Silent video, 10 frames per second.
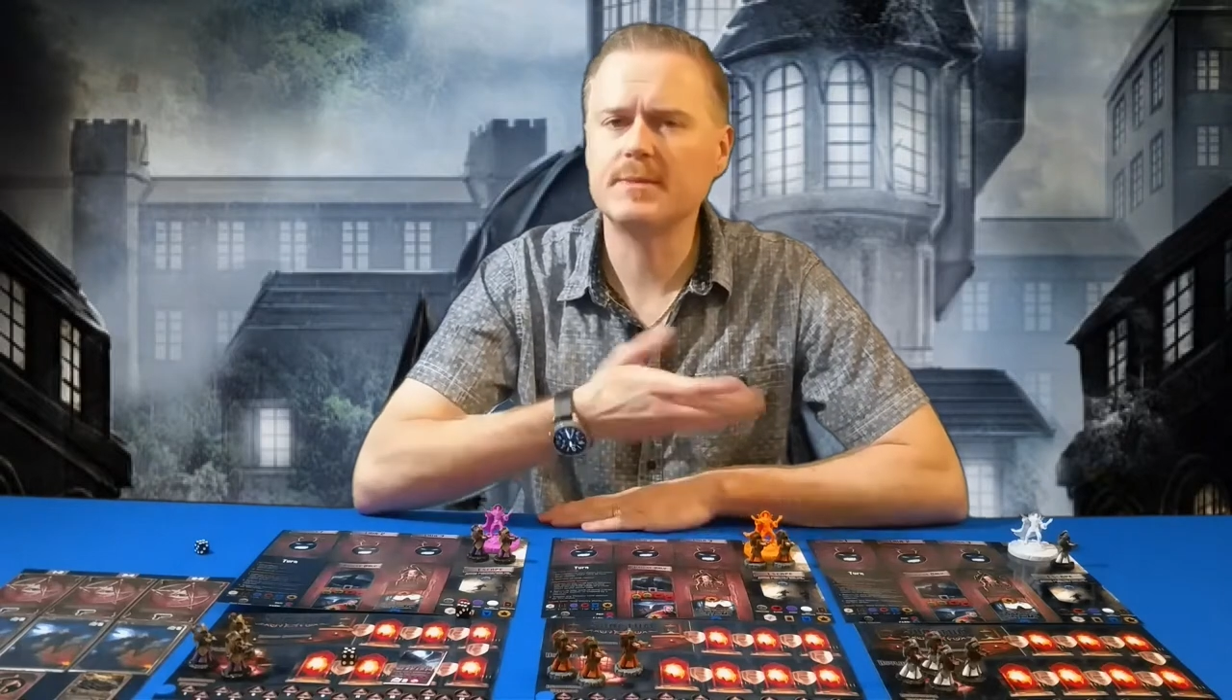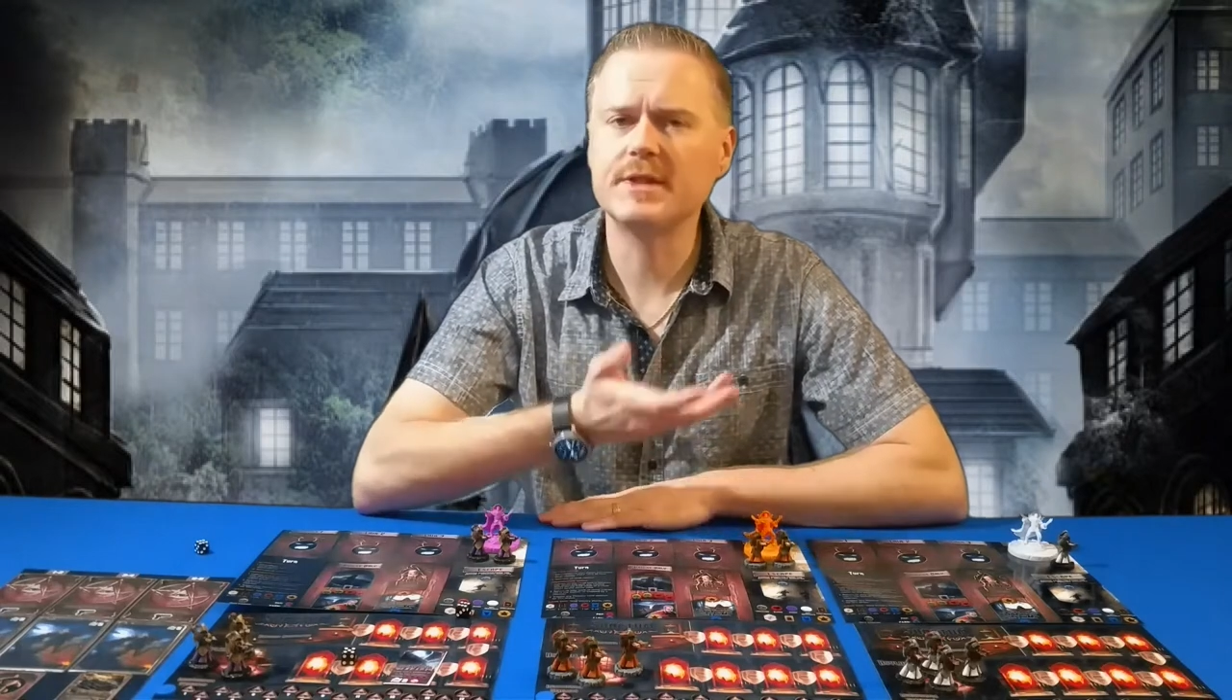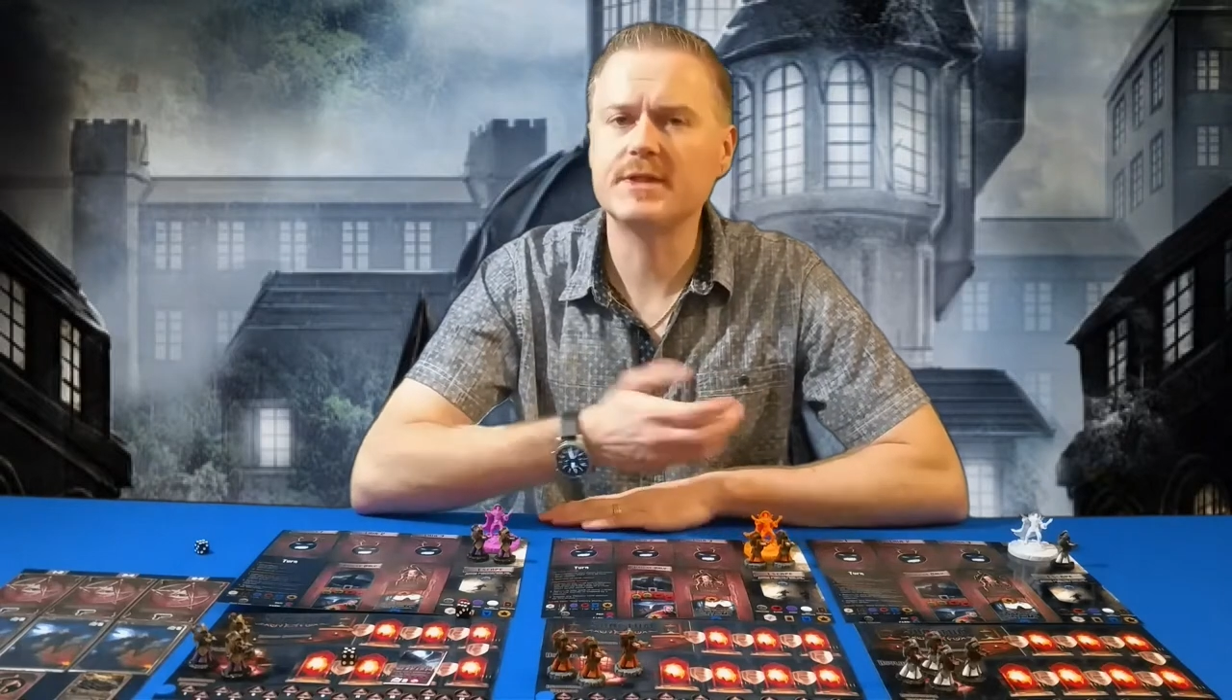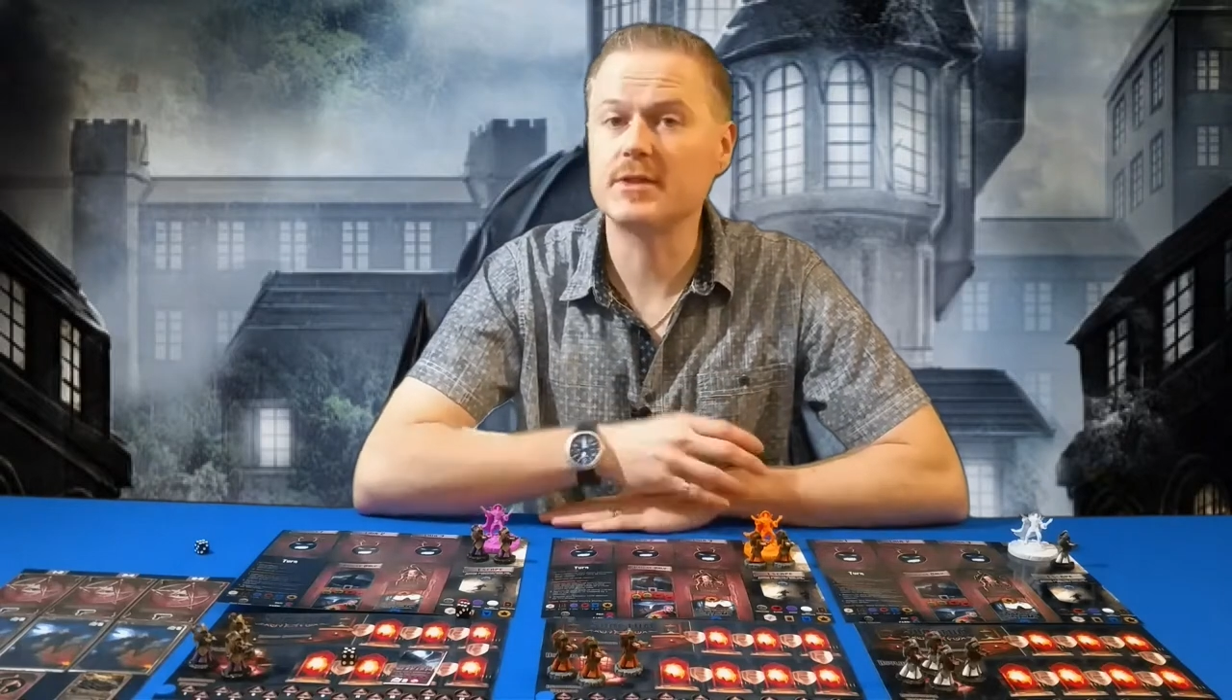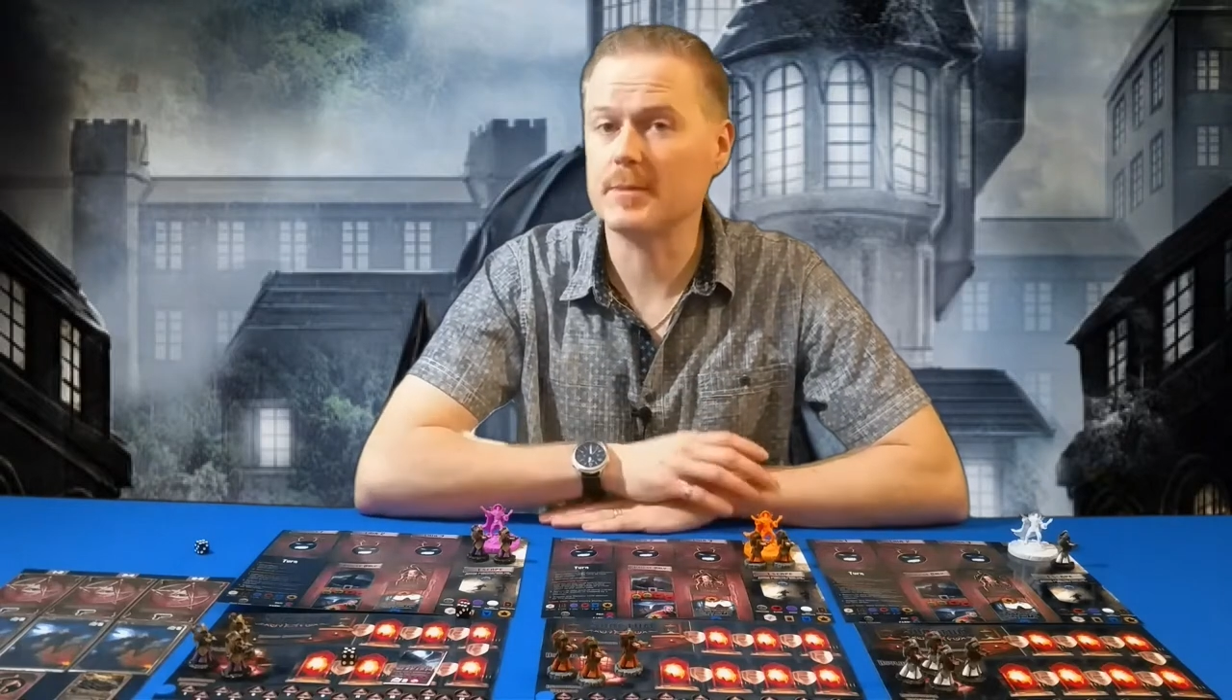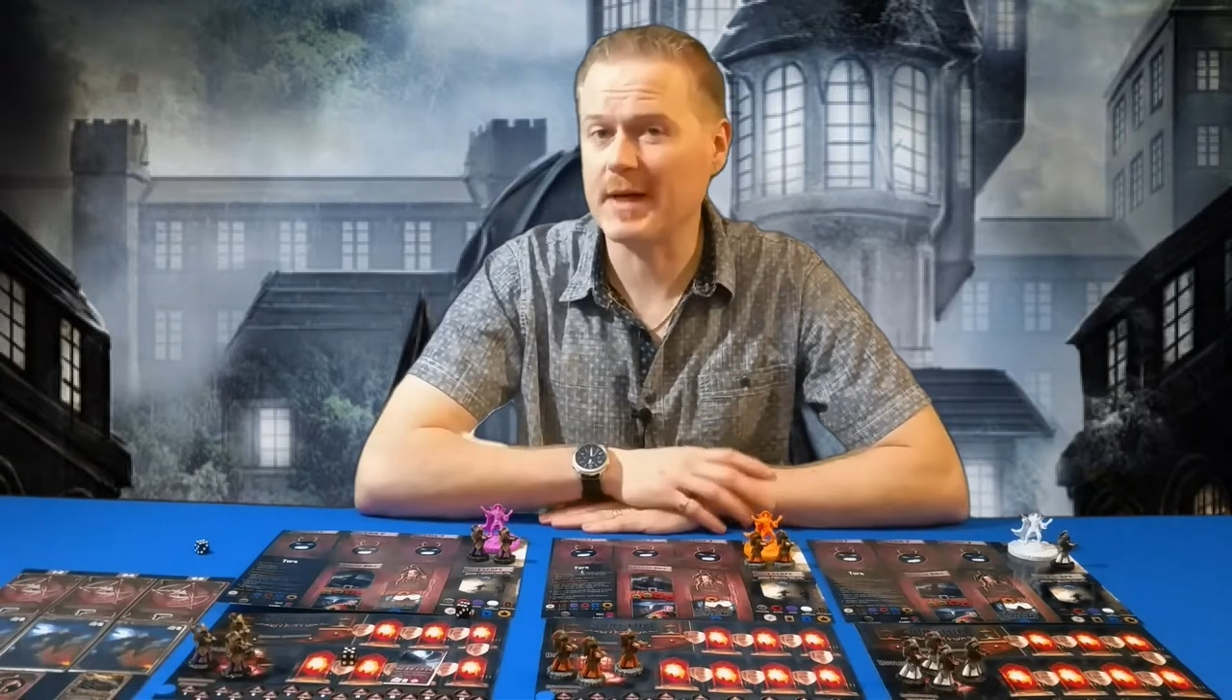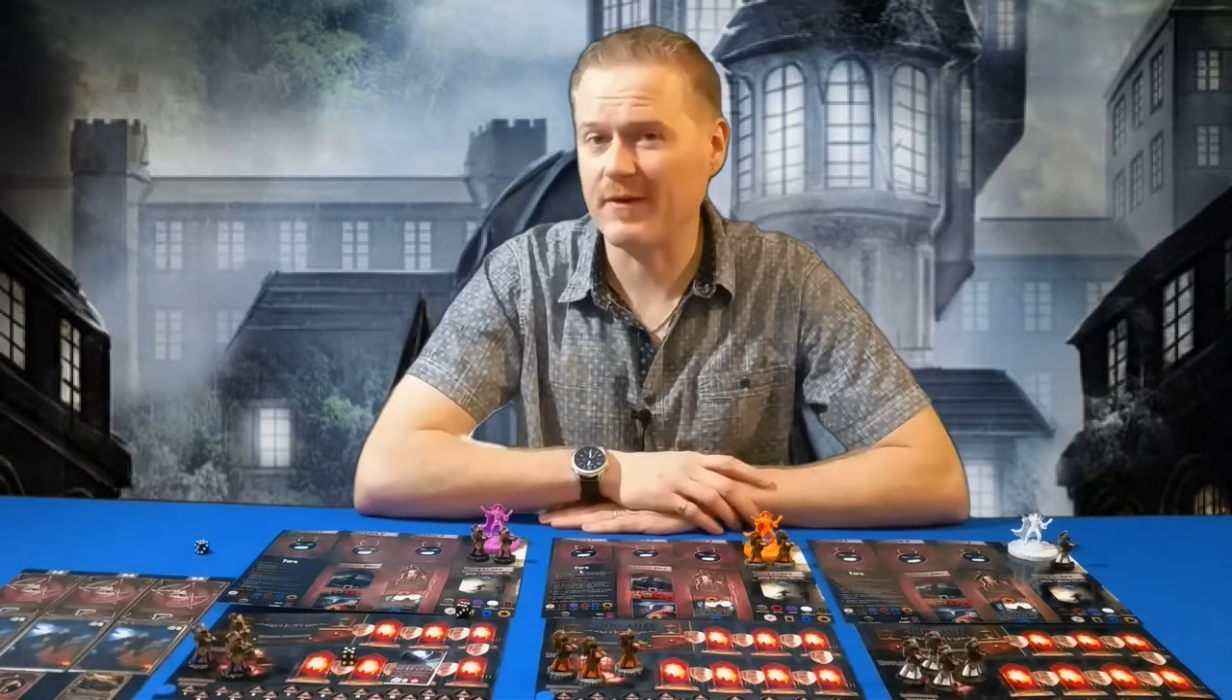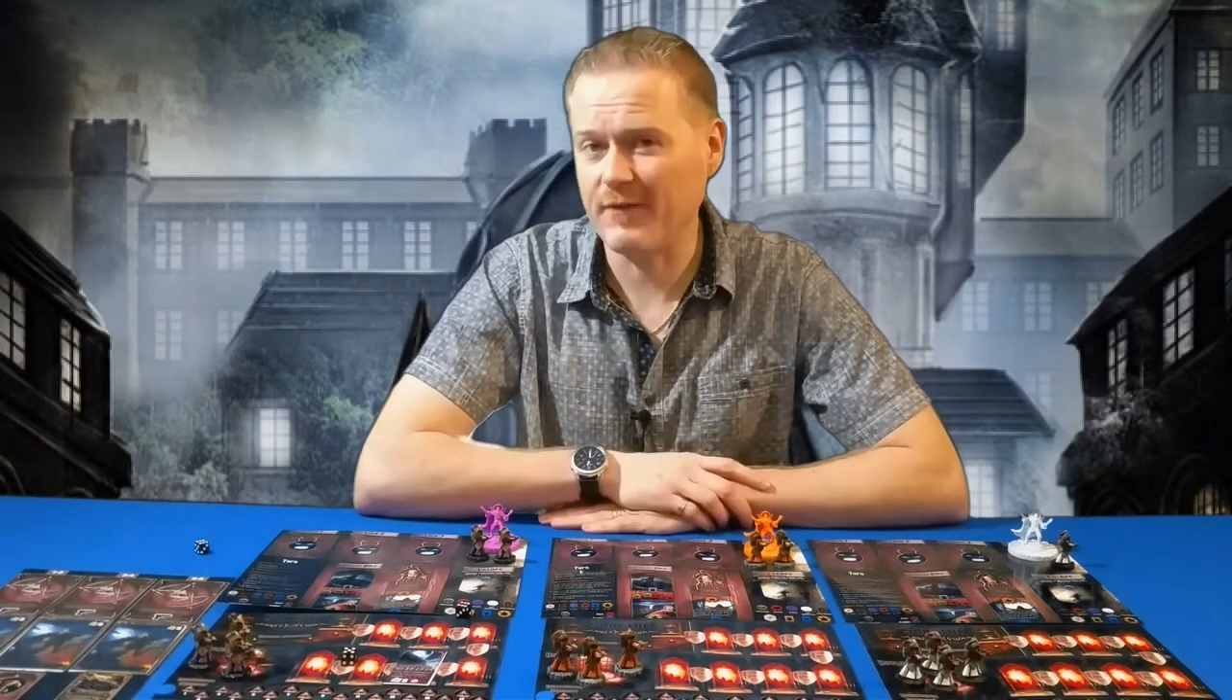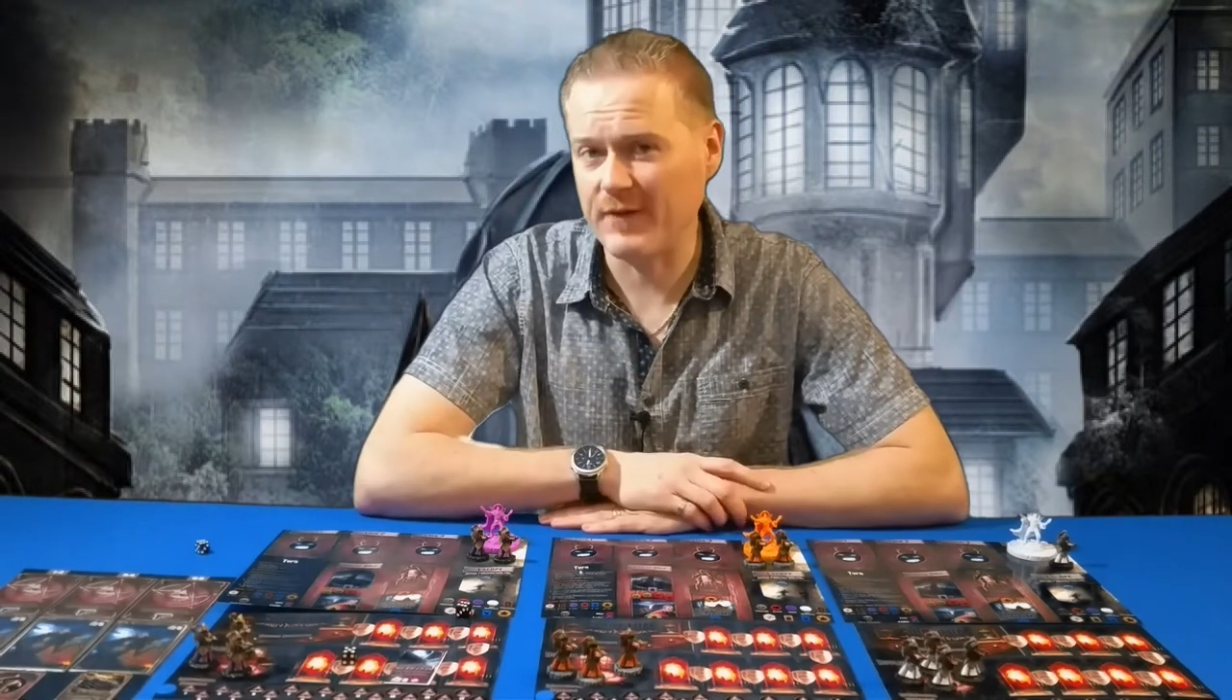plus there's about